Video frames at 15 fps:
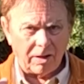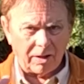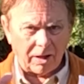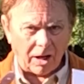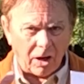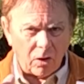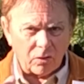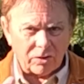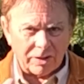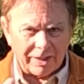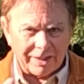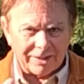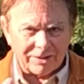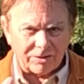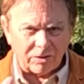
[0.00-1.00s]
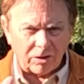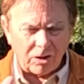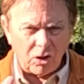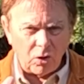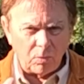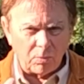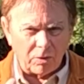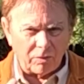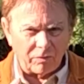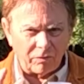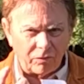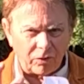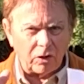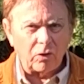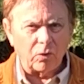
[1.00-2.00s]
close it is to the human
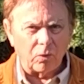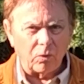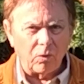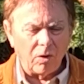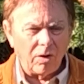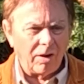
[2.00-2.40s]
view